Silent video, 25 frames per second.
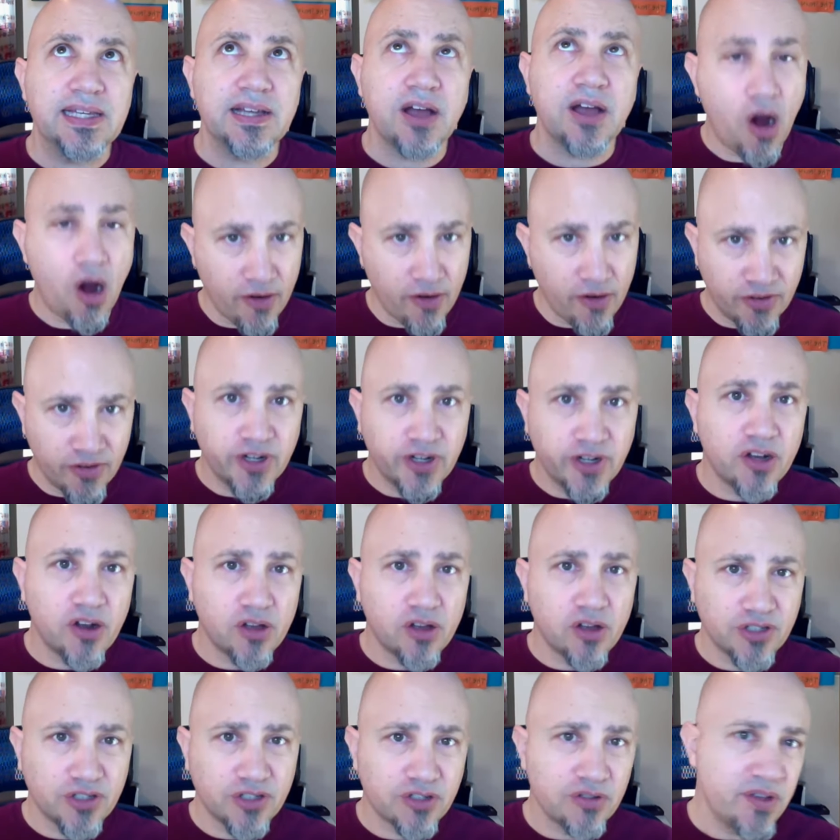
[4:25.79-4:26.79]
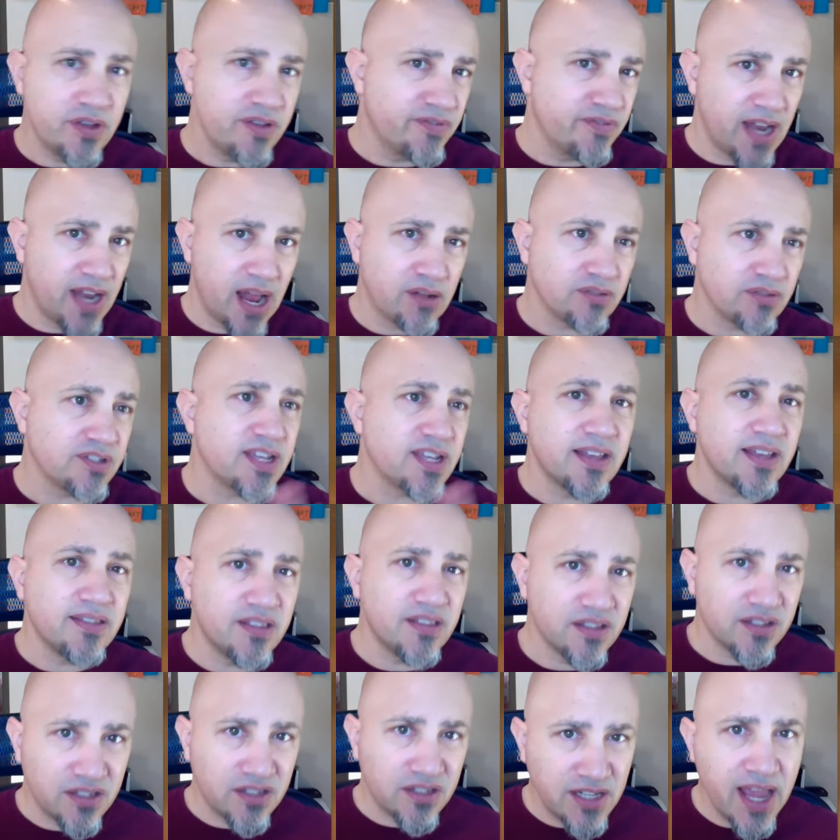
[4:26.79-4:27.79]
Harvard and also even outside
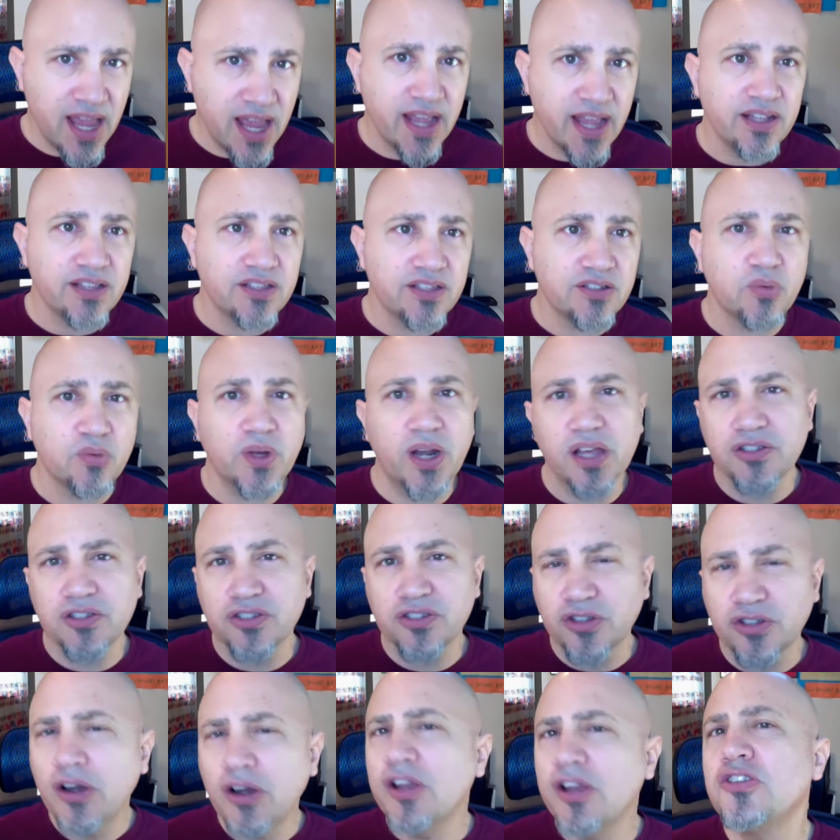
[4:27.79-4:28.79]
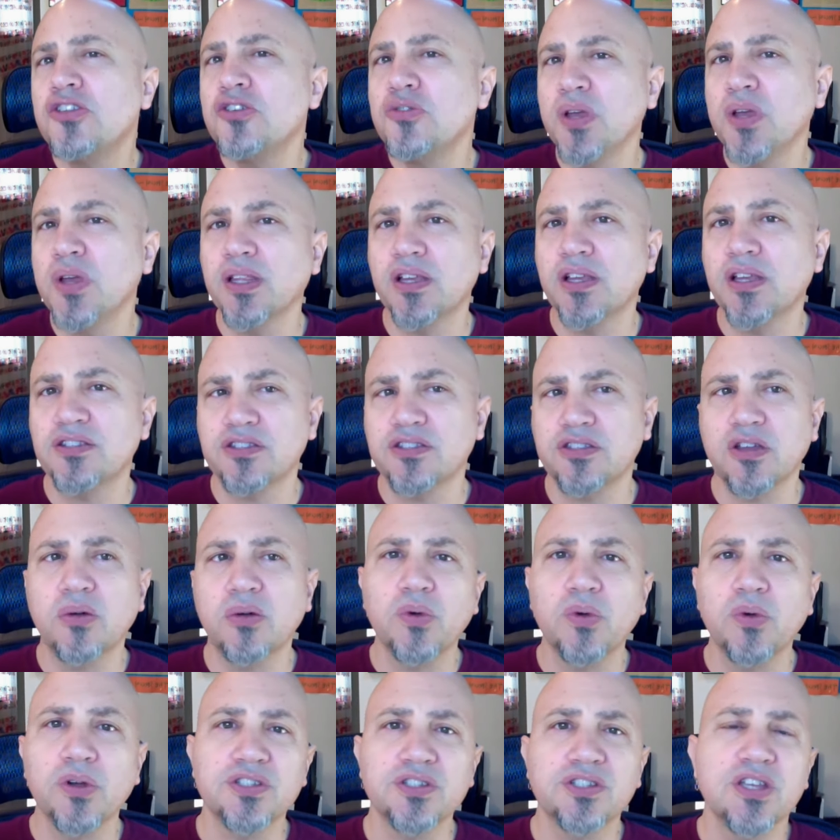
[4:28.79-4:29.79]
the states. When I started doing this, there
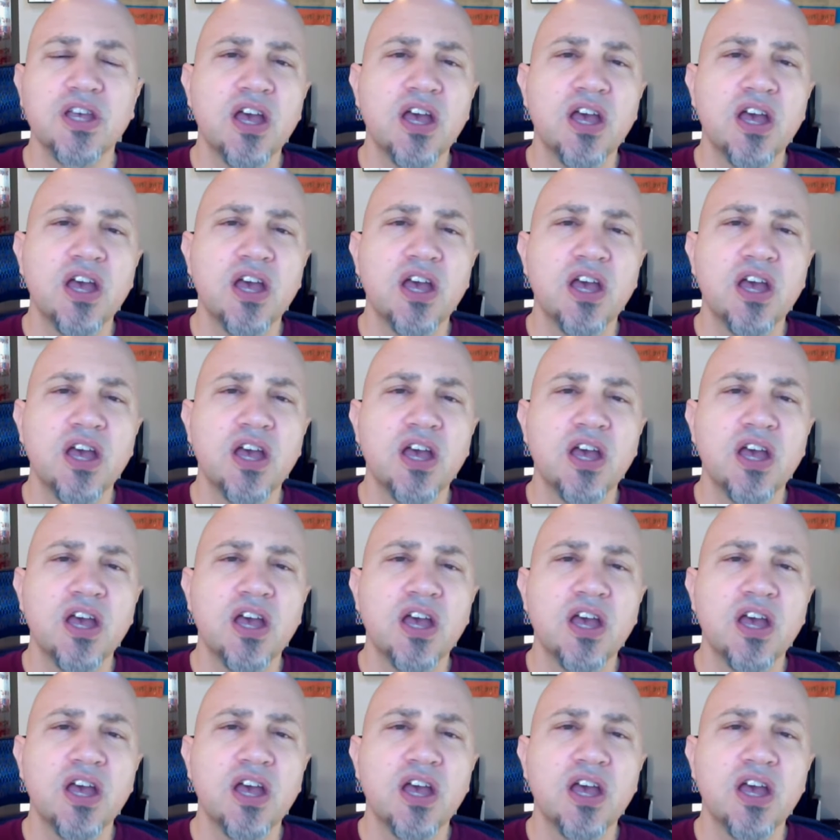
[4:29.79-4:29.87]
was